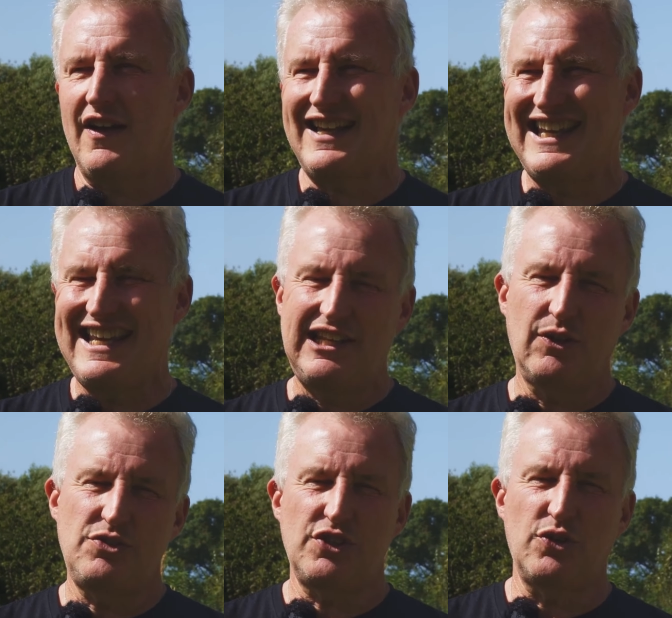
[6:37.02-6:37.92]
clear
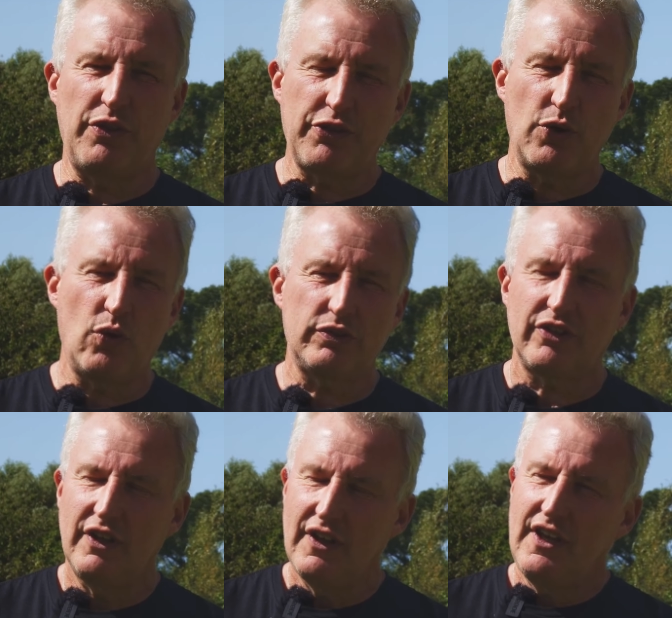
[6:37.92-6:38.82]
logical thought.
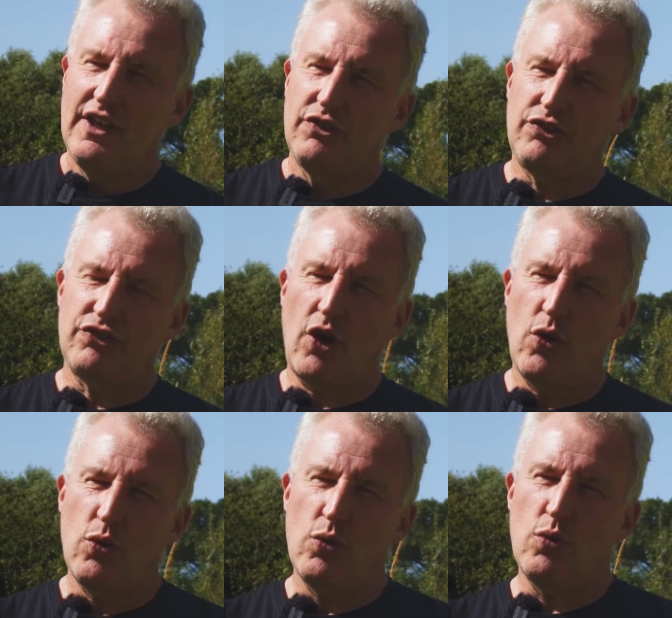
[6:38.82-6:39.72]

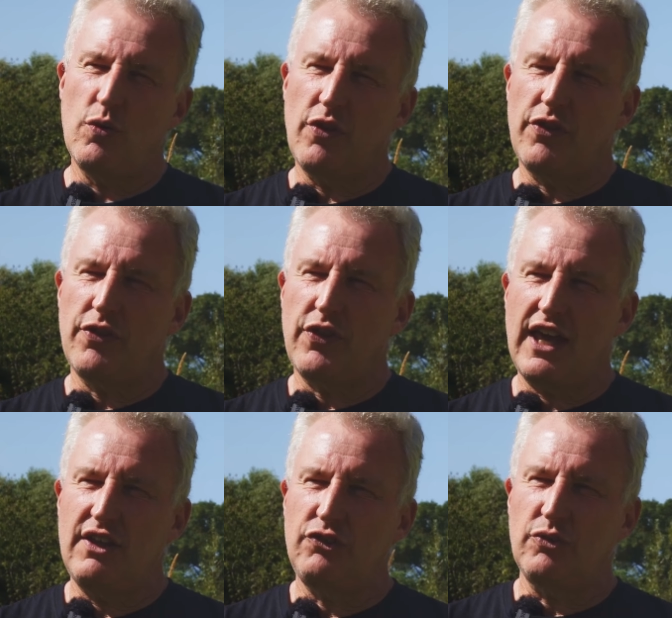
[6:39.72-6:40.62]
So
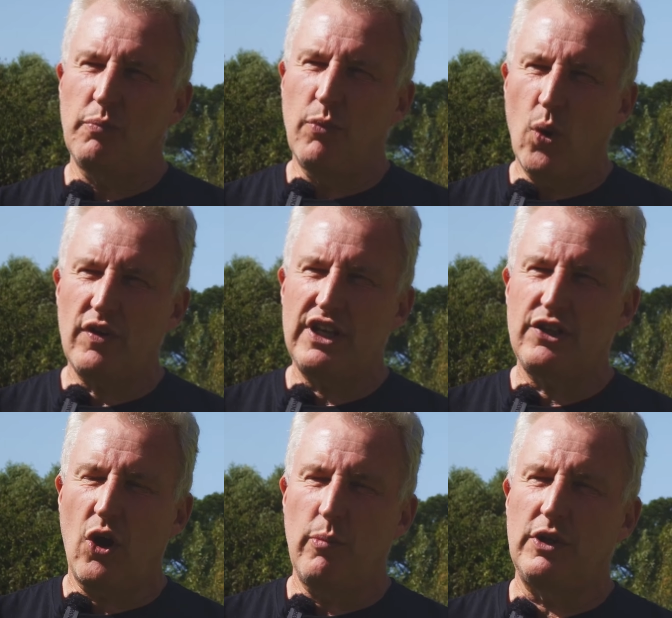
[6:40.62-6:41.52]
there's more in
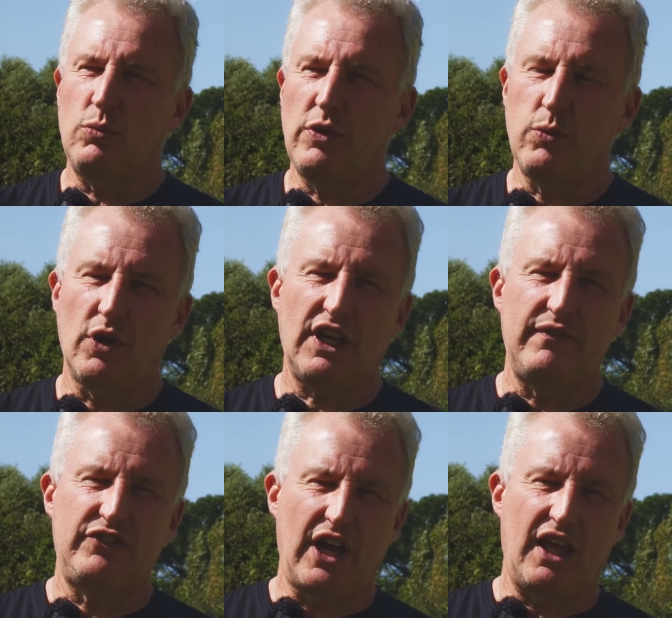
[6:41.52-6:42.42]
common with what
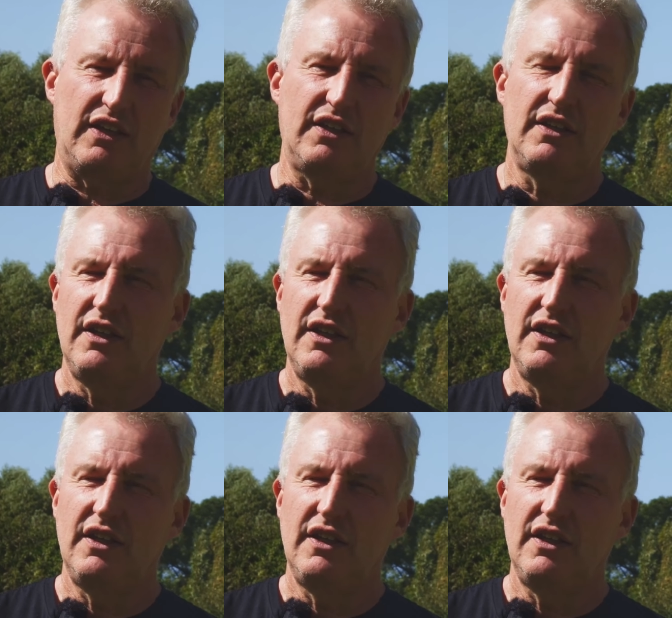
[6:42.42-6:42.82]
I've done